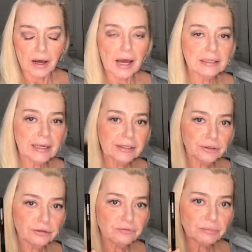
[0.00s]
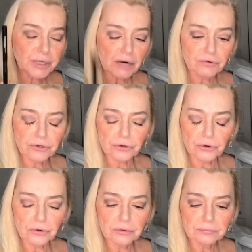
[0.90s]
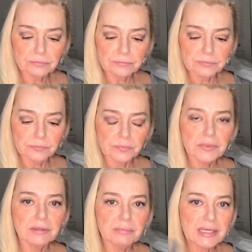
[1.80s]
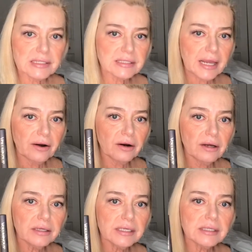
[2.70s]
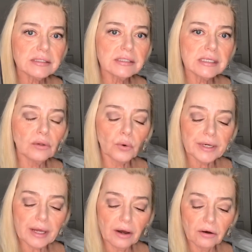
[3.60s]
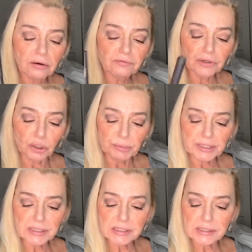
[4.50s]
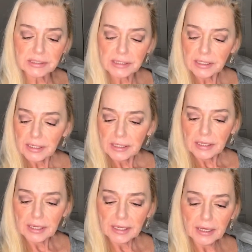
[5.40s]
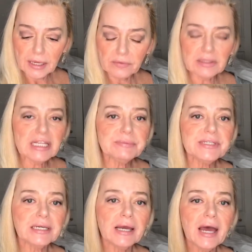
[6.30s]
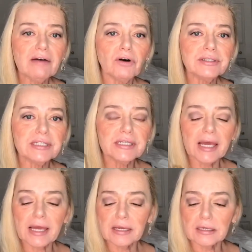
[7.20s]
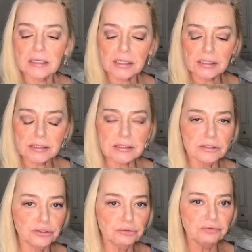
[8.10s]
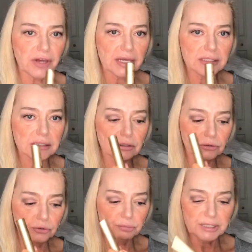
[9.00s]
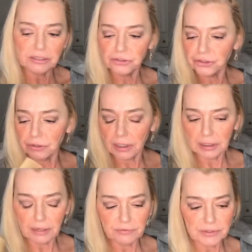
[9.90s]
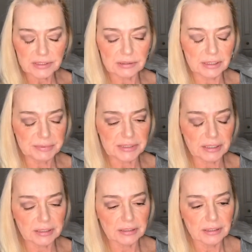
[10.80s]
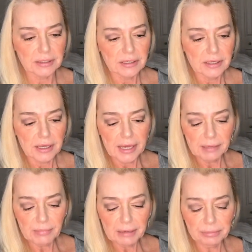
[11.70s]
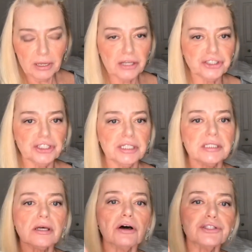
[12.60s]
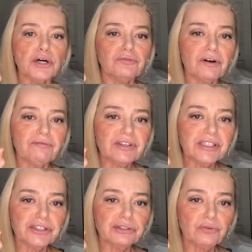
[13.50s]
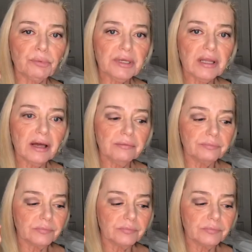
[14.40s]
Eyeliner from CoverGirl. Mascara is the L'Oreal Voluminous. And the lipstick I have on today is the Too Faced Nude Beach. I love this lipstick. And my blush is also from Physicians Formula.